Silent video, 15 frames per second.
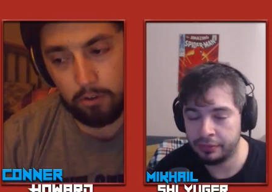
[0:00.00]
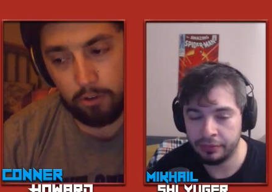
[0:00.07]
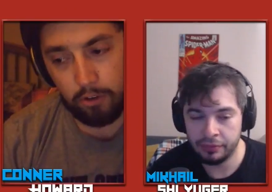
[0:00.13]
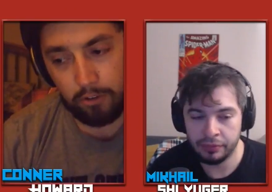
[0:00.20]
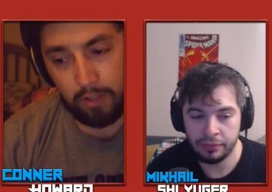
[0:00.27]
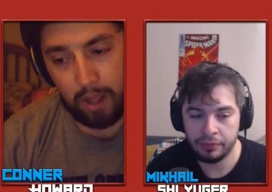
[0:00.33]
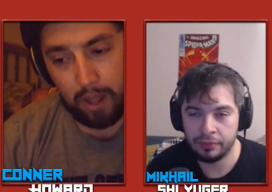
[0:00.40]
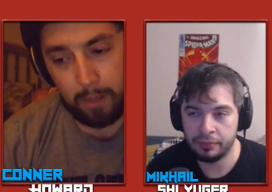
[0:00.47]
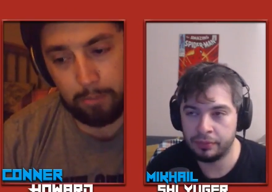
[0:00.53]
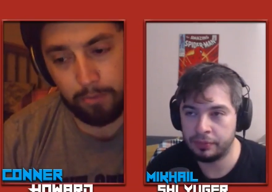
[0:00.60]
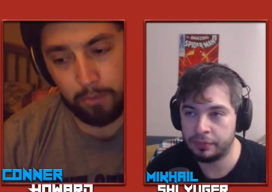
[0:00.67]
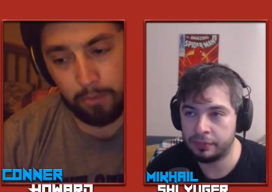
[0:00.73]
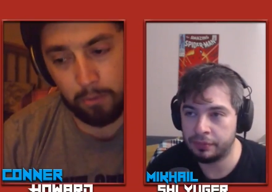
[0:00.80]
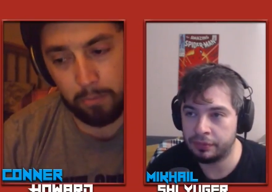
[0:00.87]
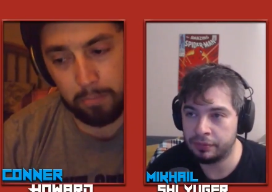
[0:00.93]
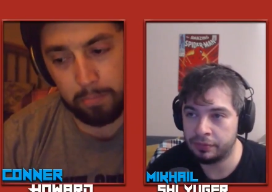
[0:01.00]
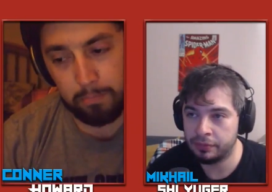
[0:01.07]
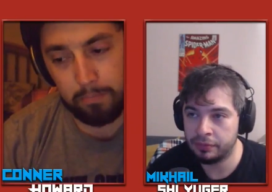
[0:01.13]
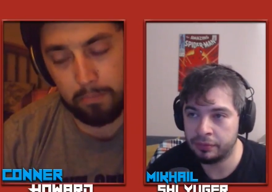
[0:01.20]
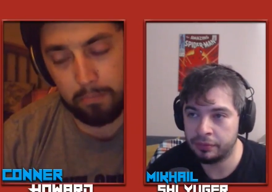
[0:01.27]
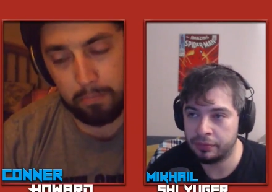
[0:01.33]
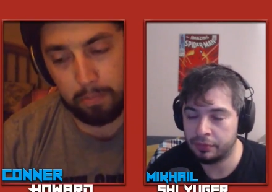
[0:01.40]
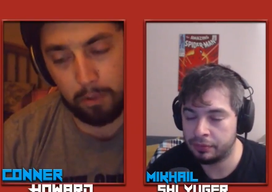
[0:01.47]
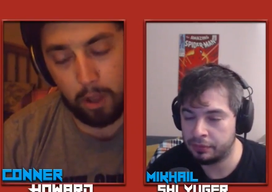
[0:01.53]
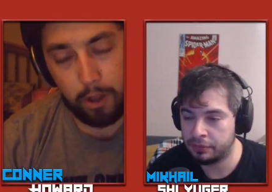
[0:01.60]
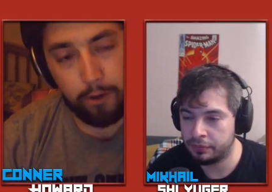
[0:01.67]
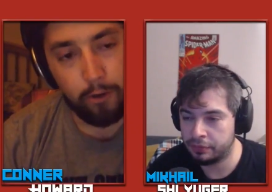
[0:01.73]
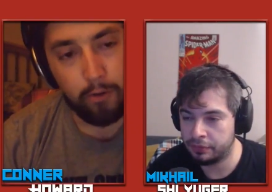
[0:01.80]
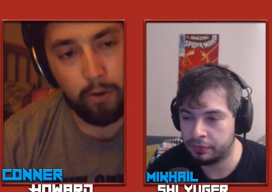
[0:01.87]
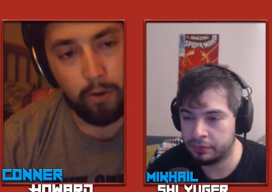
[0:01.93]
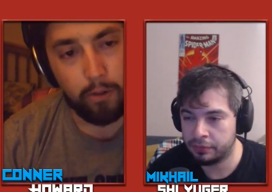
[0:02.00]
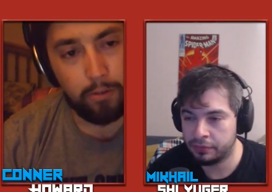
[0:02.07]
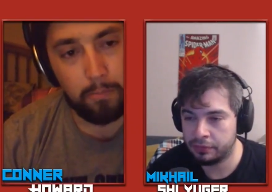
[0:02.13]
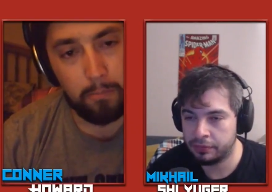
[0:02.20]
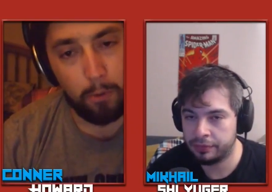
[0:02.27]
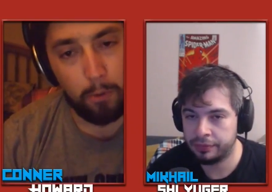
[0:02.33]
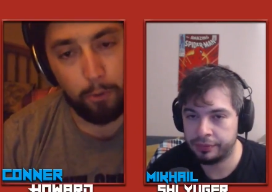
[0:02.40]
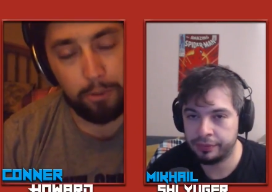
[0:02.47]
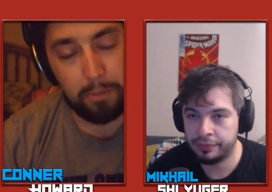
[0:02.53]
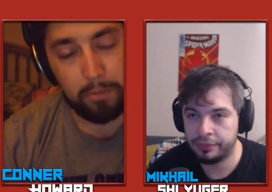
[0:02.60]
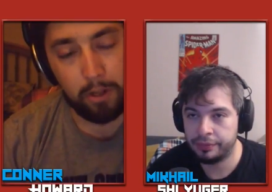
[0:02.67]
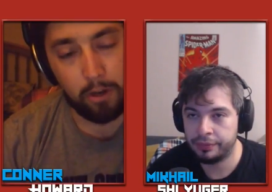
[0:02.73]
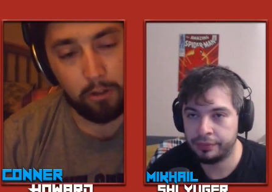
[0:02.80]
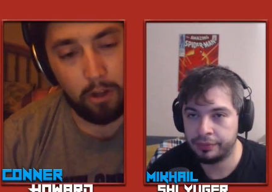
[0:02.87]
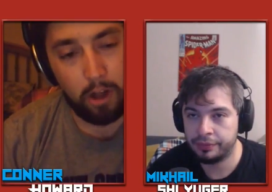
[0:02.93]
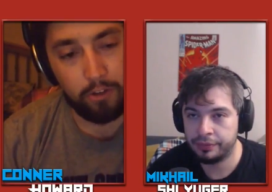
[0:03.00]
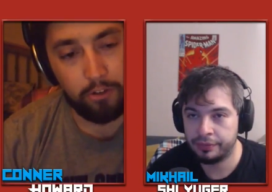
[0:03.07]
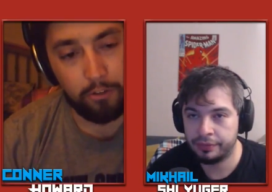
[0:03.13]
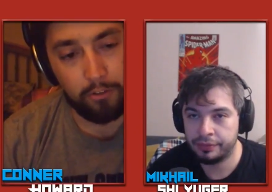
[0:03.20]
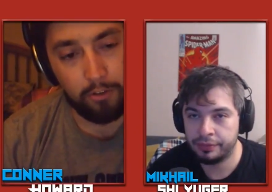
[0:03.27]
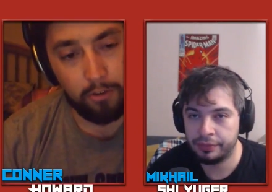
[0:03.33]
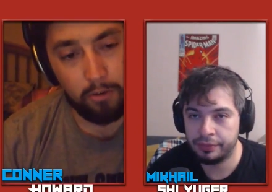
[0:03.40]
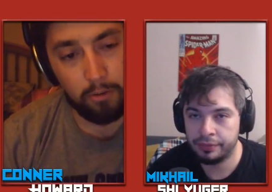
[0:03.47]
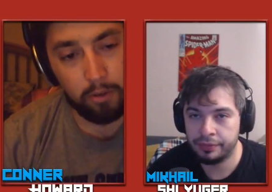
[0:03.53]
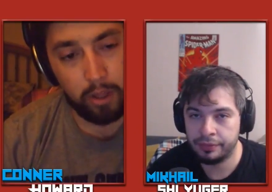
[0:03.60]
Speaker 1: just absolute blunderous multiplayer launches too.